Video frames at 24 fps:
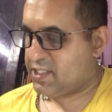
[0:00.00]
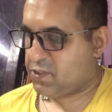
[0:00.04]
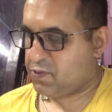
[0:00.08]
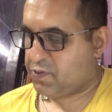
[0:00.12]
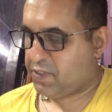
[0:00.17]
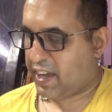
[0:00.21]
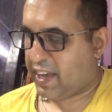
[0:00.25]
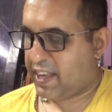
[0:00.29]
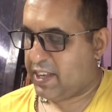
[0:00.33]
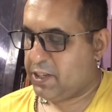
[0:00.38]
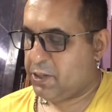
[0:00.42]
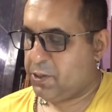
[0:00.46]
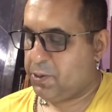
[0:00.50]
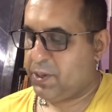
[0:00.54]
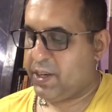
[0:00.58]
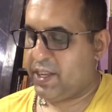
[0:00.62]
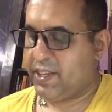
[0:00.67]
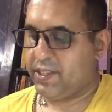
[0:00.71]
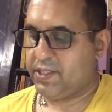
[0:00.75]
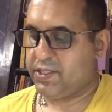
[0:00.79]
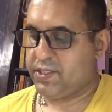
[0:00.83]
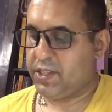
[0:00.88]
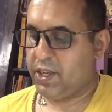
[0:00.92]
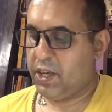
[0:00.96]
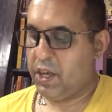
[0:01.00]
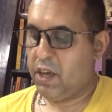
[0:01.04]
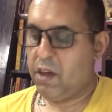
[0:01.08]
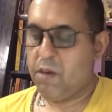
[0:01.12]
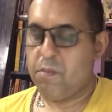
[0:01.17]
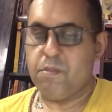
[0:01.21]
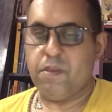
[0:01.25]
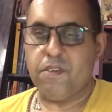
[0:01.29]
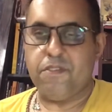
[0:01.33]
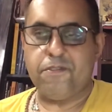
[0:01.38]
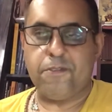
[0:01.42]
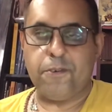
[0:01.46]
valueless
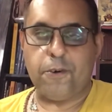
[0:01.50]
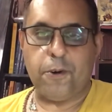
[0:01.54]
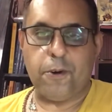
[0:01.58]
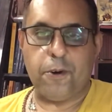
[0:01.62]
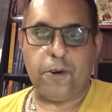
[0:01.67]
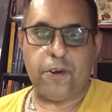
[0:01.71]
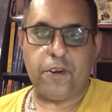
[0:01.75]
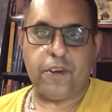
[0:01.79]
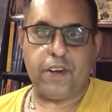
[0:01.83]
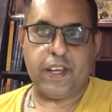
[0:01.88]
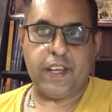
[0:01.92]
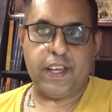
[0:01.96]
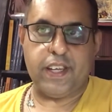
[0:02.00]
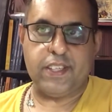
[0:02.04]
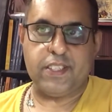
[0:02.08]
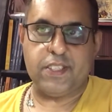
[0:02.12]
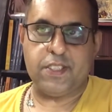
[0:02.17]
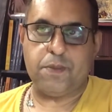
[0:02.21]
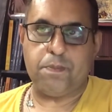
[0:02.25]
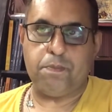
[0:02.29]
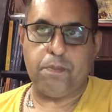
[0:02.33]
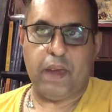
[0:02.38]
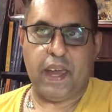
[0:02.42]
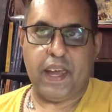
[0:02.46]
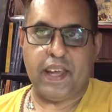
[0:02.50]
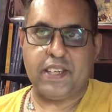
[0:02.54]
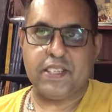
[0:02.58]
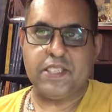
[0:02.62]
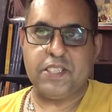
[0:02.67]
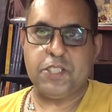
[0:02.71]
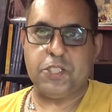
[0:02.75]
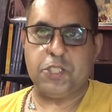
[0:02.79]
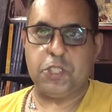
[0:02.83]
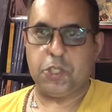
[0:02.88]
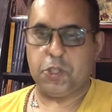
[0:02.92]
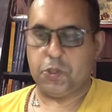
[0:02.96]
before its
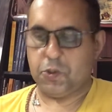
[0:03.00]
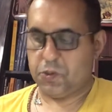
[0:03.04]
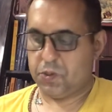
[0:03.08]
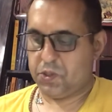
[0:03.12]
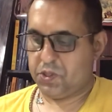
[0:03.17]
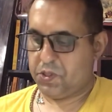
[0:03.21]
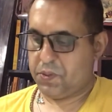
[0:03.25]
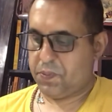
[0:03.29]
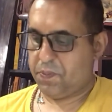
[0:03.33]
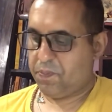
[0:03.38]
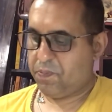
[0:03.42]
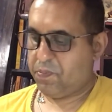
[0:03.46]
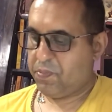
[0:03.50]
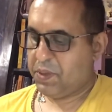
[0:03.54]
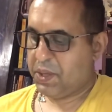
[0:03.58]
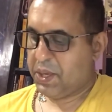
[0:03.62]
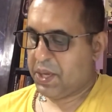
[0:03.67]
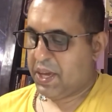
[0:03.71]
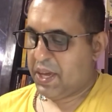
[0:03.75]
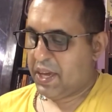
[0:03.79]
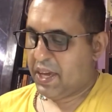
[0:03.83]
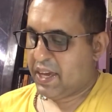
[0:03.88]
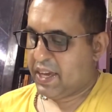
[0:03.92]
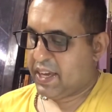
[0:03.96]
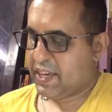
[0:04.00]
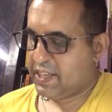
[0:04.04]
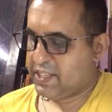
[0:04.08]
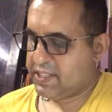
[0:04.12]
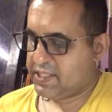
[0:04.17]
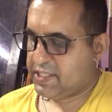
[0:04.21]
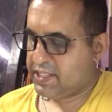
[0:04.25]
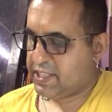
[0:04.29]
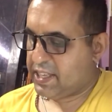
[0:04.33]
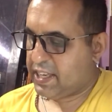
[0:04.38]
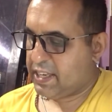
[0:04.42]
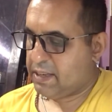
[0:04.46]
magnitude. He
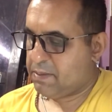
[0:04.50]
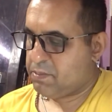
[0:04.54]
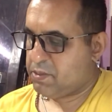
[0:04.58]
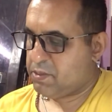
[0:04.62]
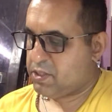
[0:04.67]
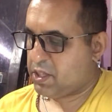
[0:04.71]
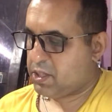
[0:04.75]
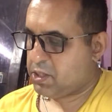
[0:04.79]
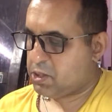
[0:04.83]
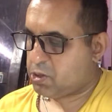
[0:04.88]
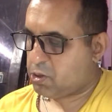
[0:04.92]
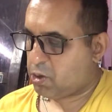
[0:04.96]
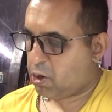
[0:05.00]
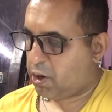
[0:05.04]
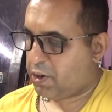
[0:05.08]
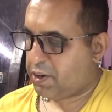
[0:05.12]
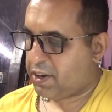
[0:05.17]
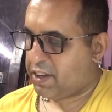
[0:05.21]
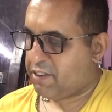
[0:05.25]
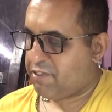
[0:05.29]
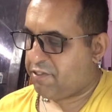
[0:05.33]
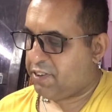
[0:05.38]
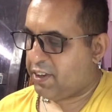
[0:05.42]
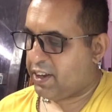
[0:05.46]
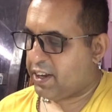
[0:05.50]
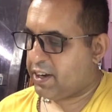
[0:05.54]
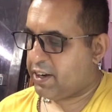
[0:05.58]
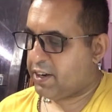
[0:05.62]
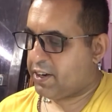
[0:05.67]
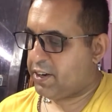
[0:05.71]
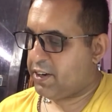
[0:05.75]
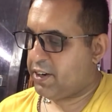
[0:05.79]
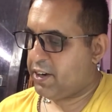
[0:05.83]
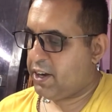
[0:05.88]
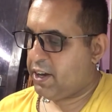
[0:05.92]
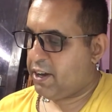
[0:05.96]
seems a sorry
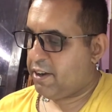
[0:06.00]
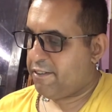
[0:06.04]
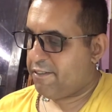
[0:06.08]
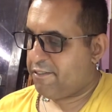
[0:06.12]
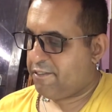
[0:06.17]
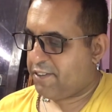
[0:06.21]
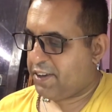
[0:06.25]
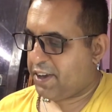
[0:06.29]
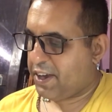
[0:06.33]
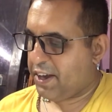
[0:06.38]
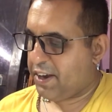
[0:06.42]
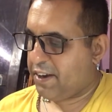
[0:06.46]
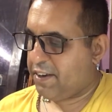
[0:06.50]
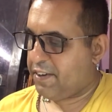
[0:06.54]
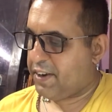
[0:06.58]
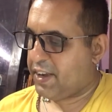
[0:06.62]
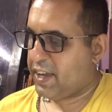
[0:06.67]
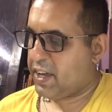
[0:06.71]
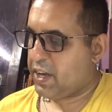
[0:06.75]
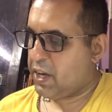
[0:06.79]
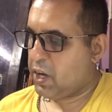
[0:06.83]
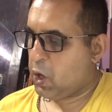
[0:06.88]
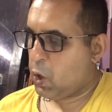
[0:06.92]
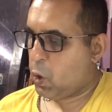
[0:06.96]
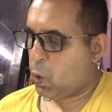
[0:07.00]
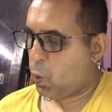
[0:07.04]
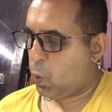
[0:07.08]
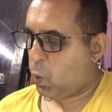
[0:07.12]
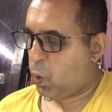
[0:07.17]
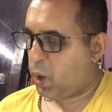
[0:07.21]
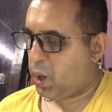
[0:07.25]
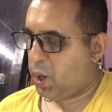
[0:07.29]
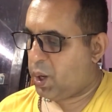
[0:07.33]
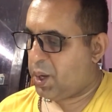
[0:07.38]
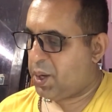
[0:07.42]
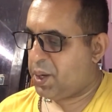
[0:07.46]
figure, weary,
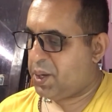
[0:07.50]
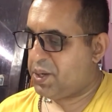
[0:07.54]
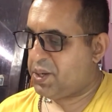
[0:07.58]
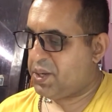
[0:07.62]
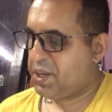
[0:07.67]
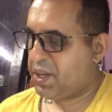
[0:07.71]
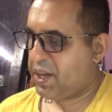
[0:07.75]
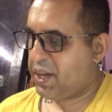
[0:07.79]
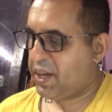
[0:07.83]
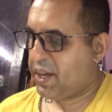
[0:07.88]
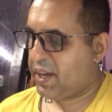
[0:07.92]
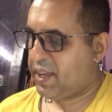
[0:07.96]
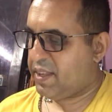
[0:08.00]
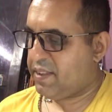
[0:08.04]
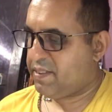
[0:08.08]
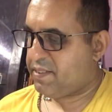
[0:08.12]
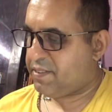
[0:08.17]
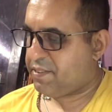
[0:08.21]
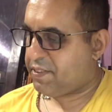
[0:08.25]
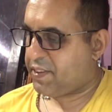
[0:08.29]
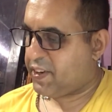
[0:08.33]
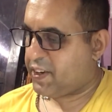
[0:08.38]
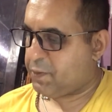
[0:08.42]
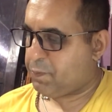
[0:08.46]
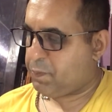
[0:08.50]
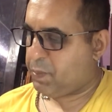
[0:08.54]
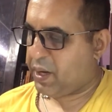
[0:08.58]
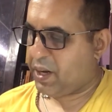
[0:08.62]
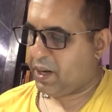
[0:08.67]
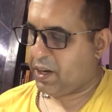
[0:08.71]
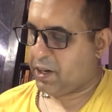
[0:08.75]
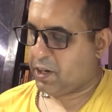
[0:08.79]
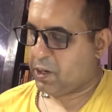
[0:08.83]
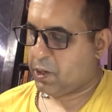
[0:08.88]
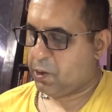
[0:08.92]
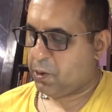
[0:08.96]
worn, in threadbare
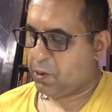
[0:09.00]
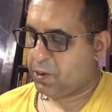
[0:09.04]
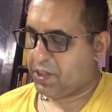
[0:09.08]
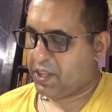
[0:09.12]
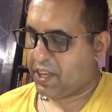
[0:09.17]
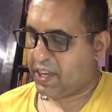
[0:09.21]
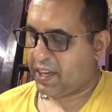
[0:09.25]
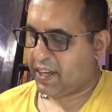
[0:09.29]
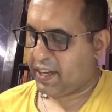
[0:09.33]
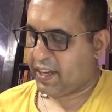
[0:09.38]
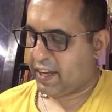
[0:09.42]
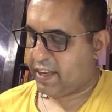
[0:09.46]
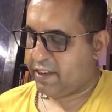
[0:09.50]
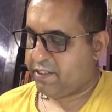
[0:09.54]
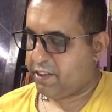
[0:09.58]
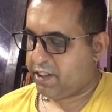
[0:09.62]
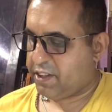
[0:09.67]
clothing, and